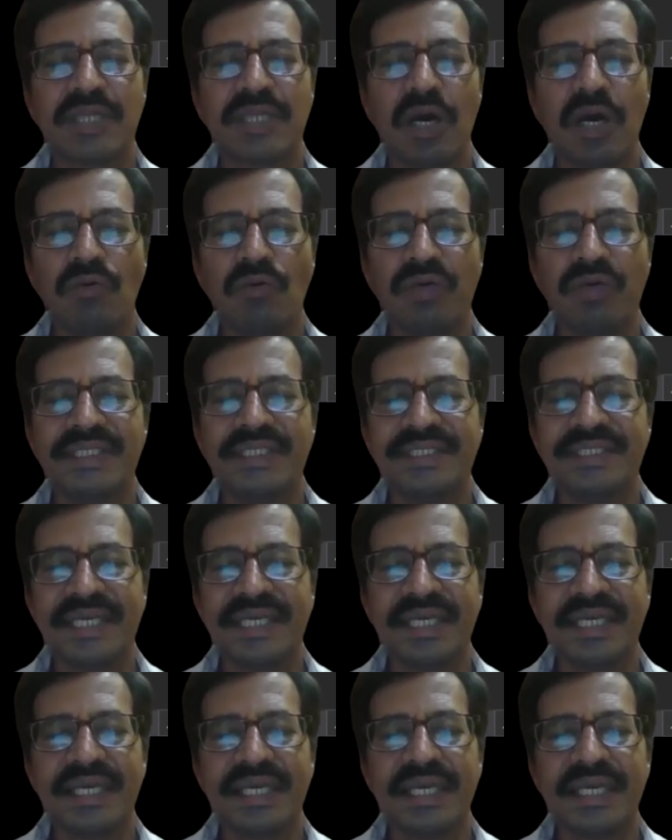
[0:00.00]
Now we
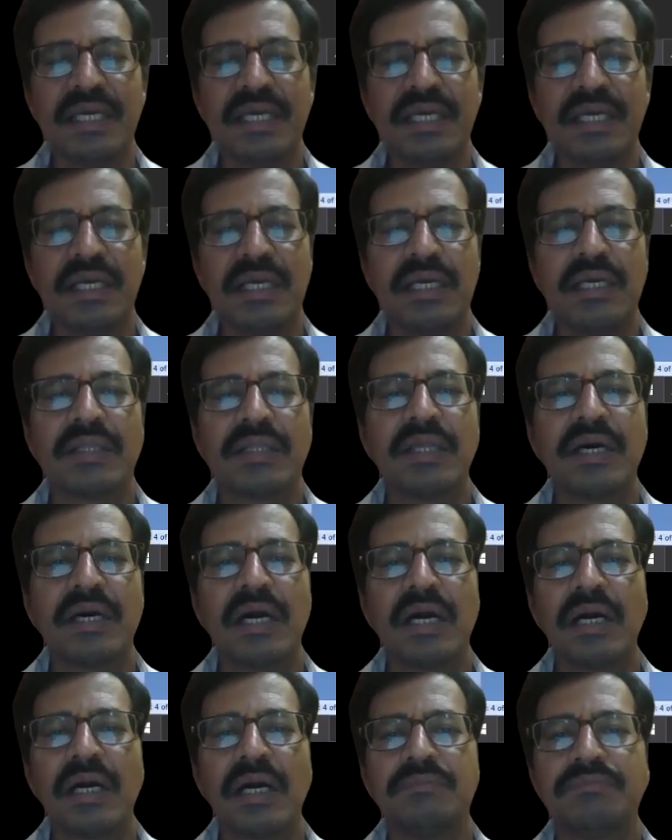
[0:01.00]
see
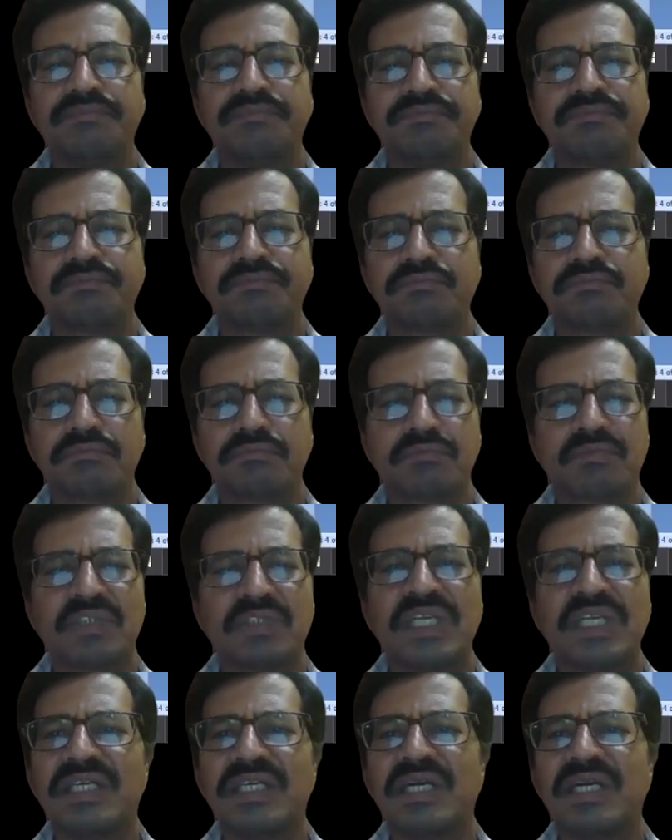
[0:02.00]
the
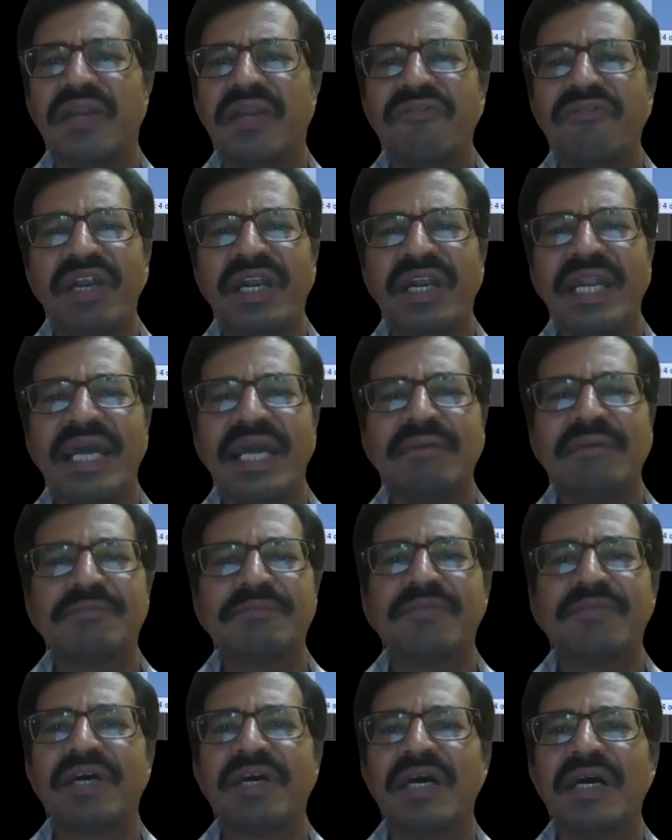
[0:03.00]
different types
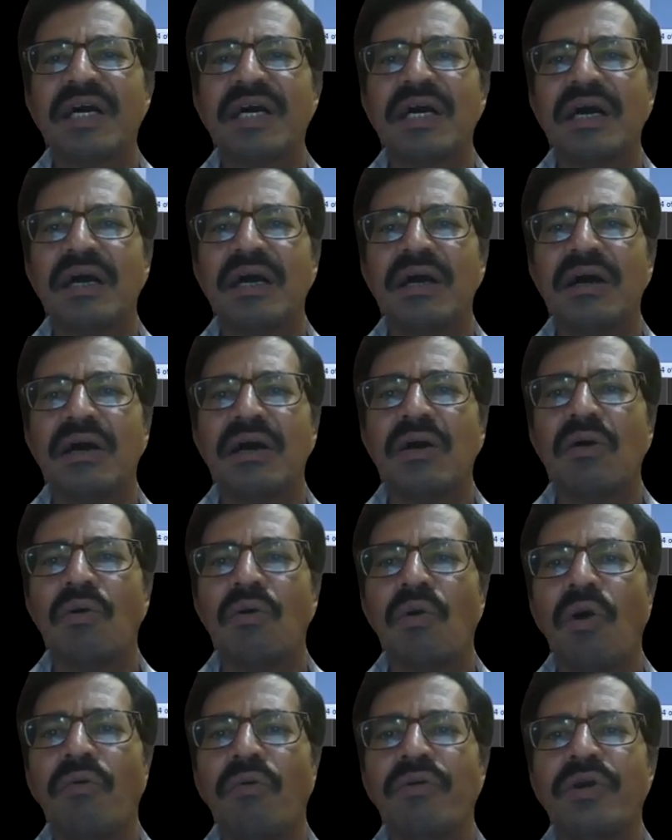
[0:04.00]
of the
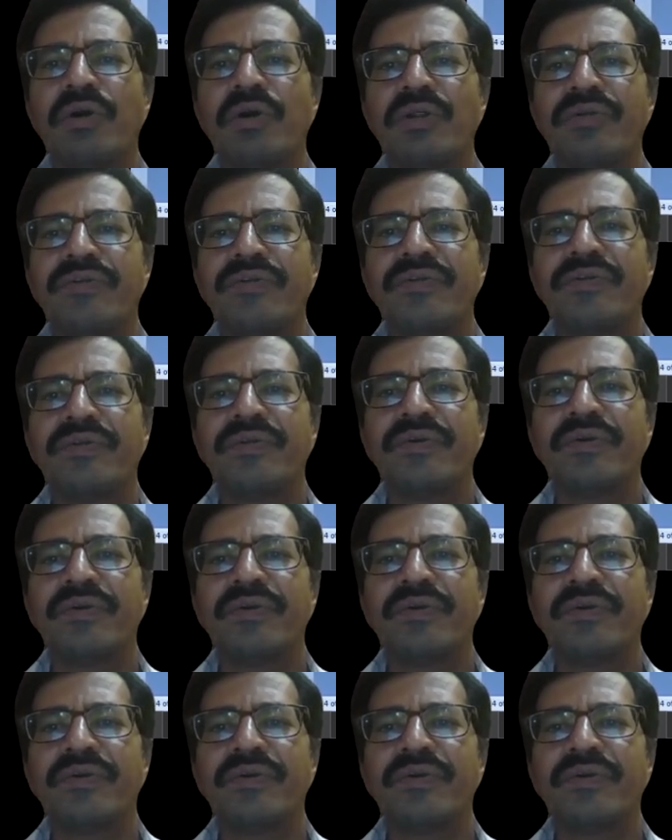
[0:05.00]
ovules.